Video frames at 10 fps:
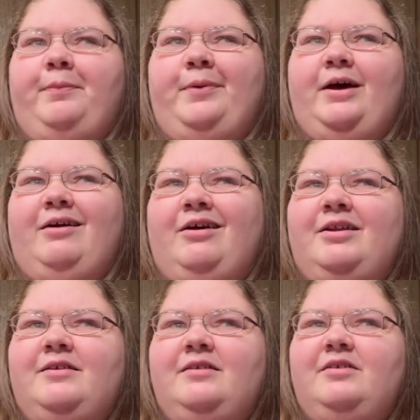But
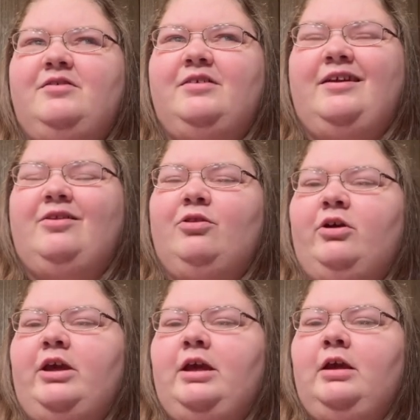honestly, just like
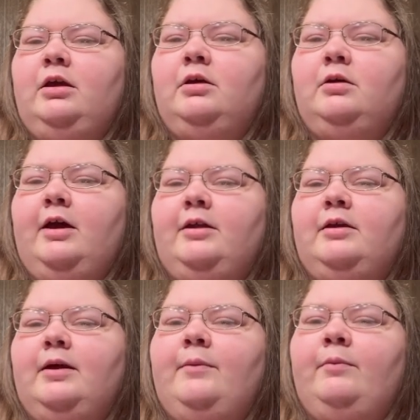looking at the
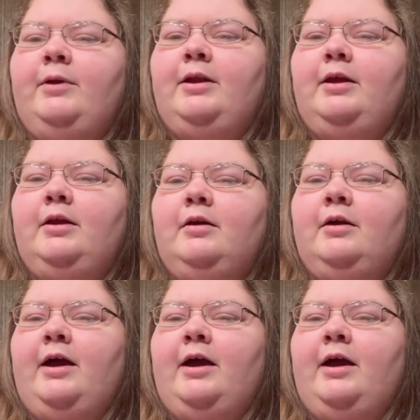diamond painting,